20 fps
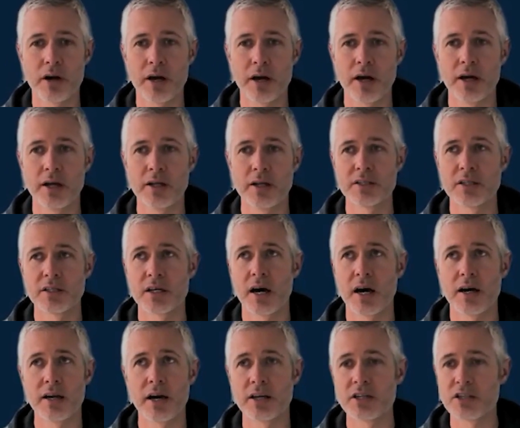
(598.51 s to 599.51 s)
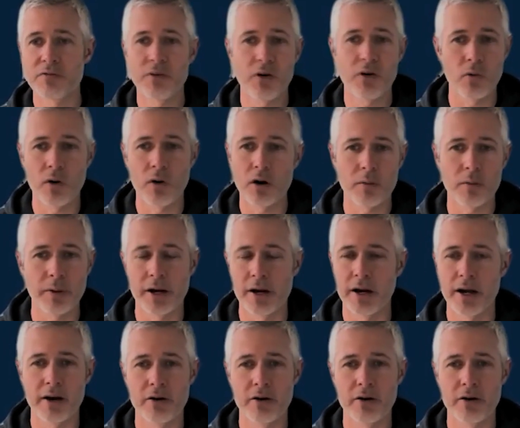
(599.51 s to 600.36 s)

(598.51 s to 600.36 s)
and I just felt wrong about it.